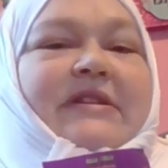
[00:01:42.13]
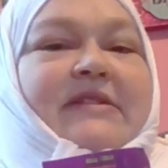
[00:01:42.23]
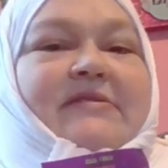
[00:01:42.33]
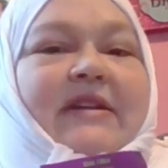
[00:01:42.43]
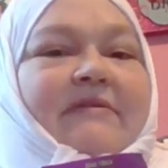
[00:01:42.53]
The
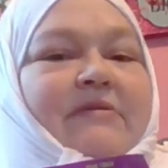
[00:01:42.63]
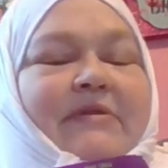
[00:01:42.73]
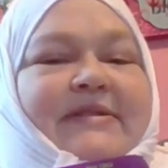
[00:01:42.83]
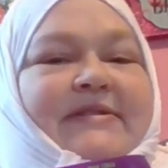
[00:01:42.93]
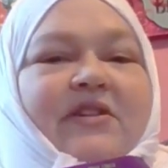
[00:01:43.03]
kids love it
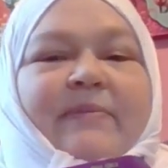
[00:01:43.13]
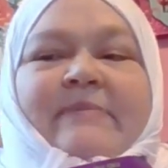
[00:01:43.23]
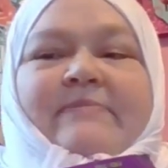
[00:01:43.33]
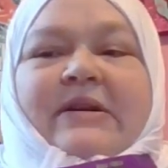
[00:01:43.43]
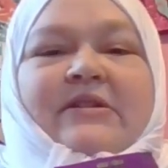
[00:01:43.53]
with
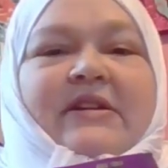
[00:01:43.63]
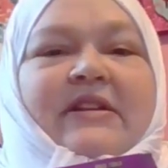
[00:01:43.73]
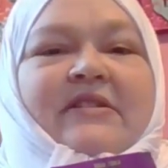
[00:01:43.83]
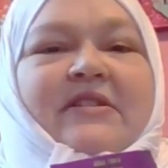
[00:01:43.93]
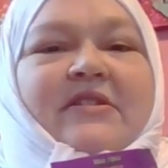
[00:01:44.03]
syrup and butter
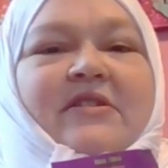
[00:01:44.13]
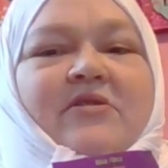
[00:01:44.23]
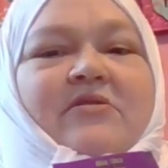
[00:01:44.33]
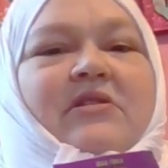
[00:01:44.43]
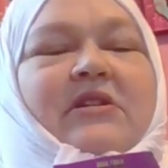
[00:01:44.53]
and
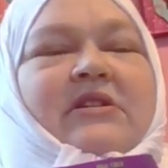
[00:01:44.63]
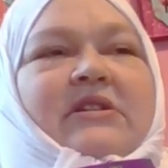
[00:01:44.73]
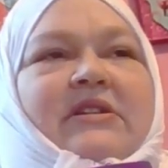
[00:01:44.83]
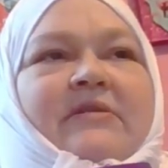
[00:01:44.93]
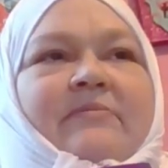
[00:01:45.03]
or
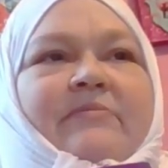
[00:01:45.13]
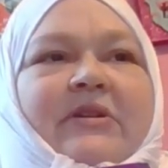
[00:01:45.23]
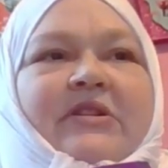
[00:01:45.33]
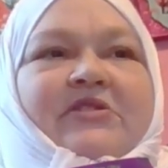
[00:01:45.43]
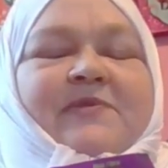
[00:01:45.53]
um,
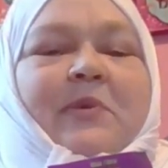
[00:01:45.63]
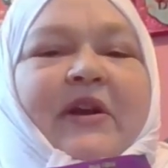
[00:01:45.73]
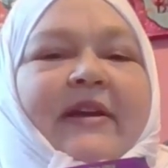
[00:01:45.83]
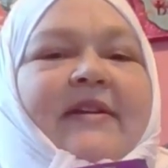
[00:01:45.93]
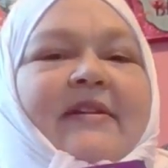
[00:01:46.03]
butter
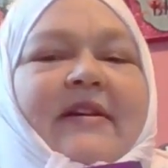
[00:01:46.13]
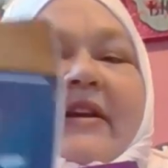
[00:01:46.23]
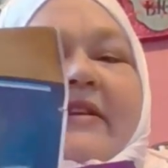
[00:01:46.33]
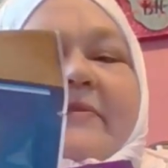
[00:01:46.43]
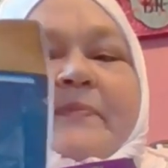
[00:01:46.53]
spray
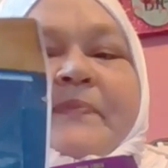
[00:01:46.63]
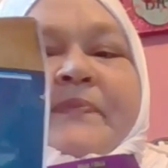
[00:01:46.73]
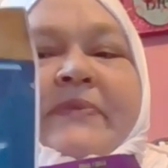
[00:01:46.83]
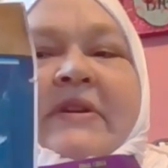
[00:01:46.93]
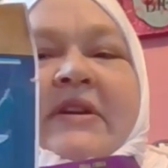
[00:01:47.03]
and
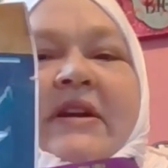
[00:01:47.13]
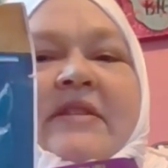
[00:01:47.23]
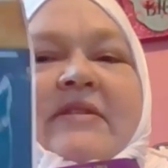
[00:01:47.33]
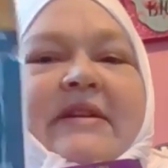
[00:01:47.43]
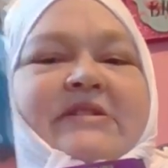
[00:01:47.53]

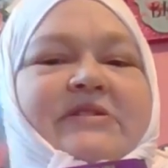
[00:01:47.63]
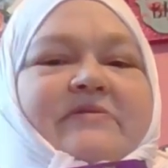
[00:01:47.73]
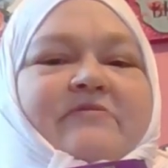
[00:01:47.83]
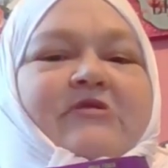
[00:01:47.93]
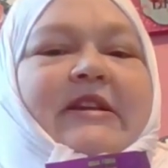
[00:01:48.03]
and they
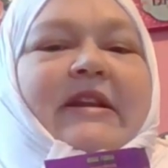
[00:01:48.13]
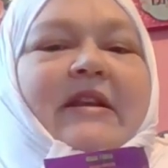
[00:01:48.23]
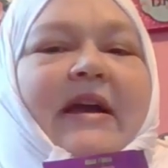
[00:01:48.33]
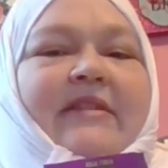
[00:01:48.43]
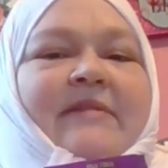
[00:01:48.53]
just really
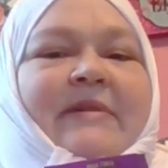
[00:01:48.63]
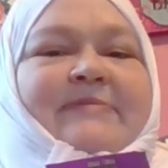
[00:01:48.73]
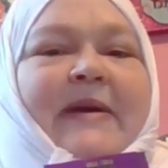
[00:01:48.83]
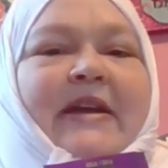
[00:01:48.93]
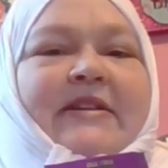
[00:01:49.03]
like them
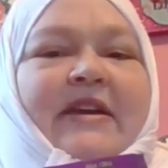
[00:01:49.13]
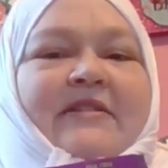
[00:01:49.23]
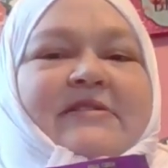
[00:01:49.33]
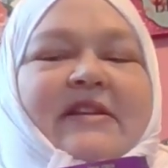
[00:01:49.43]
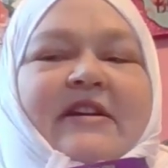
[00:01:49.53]
as
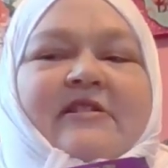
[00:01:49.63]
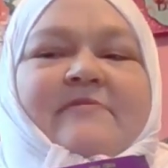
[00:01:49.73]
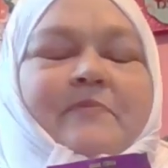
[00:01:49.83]
pancakes and